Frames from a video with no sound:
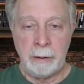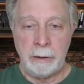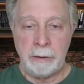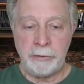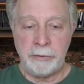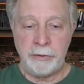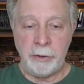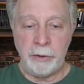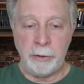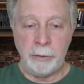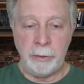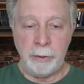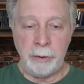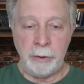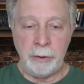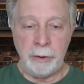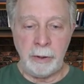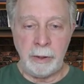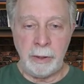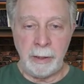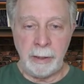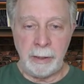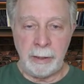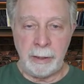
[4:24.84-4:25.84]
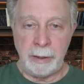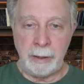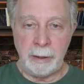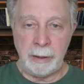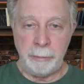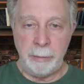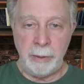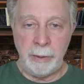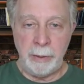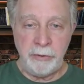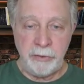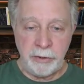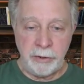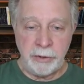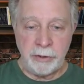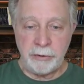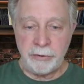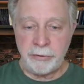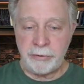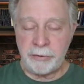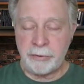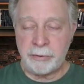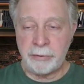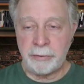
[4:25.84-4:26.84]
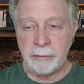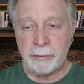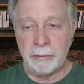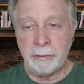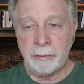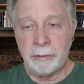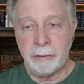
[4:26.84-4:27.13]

So Mencius,